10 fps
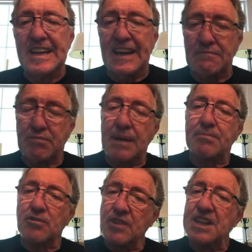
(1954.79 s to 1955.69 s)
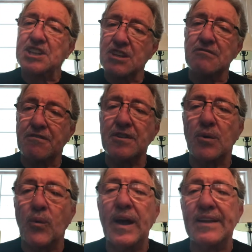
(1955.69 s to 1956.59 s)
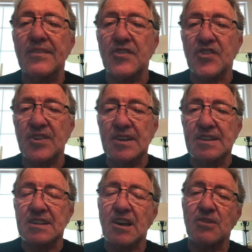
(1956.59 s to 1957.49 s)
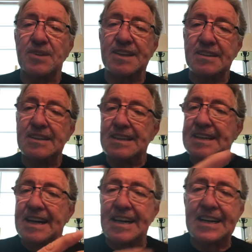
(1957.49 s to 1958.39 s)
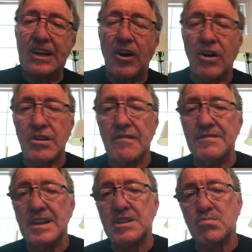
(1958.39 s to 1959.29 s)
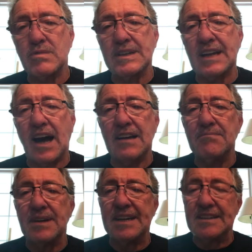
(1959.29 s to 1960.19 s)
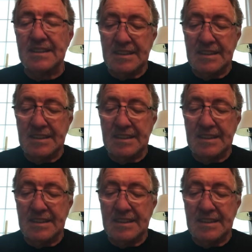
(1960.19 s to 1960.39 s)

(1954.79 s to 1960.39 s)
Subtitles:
in preparation for the winds so that all of this would not be